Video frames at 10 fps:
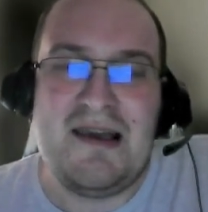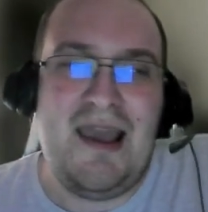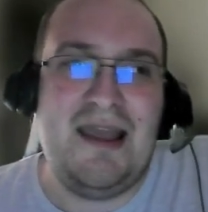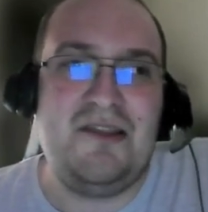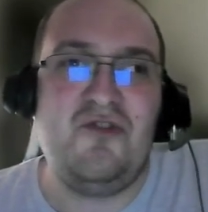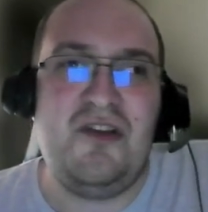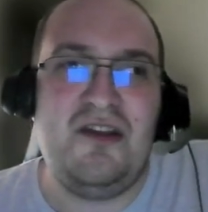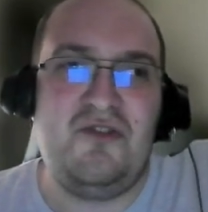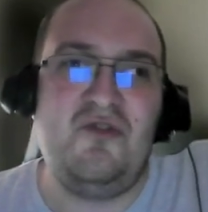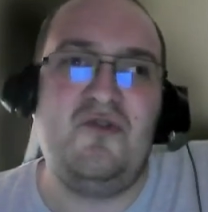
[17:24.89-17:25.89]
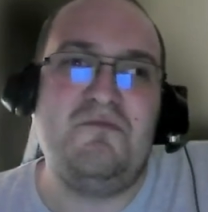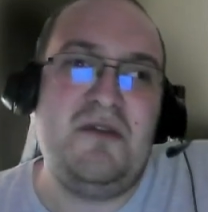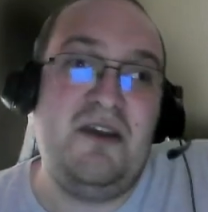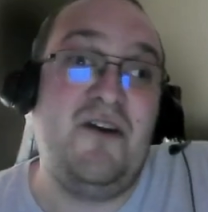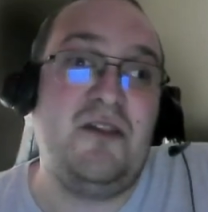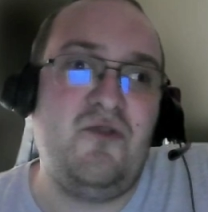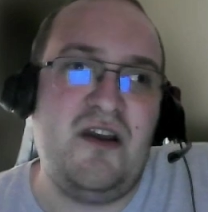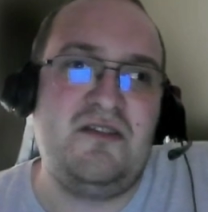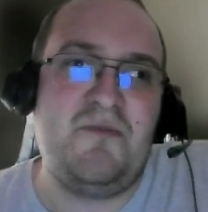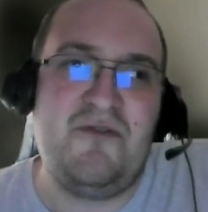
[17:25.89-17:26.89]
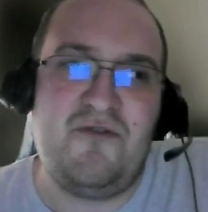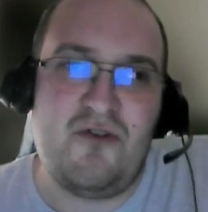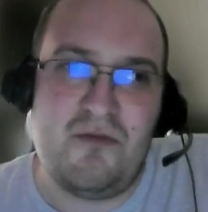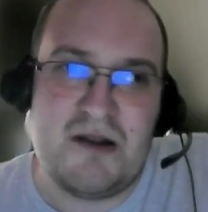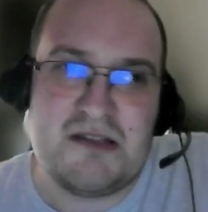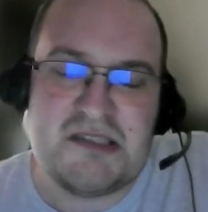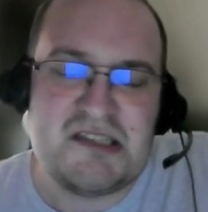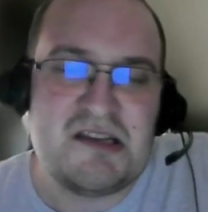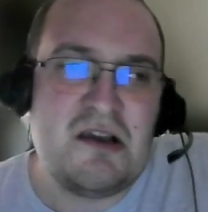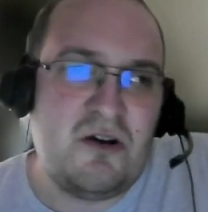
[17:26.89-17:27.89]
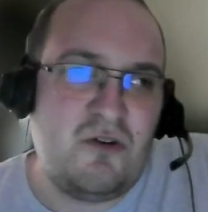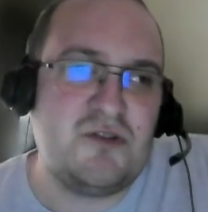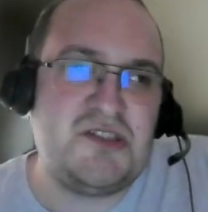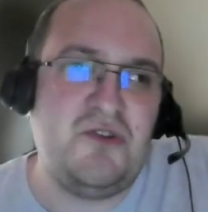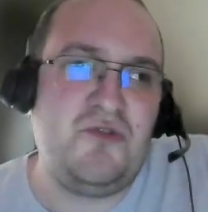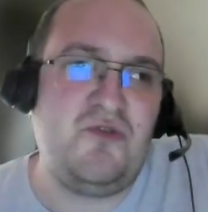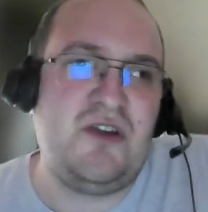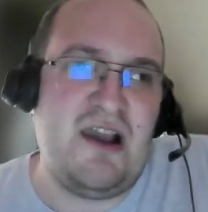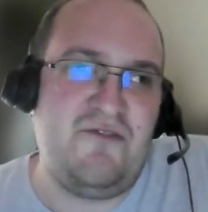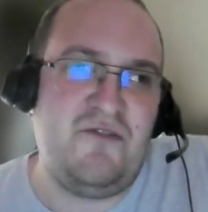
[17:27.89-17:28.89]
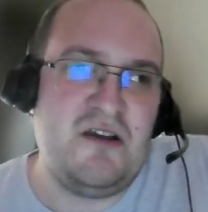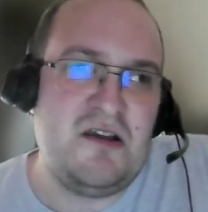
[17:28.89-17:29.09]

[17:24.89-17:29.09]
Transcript: and you need to evaluate the performance. Also, you have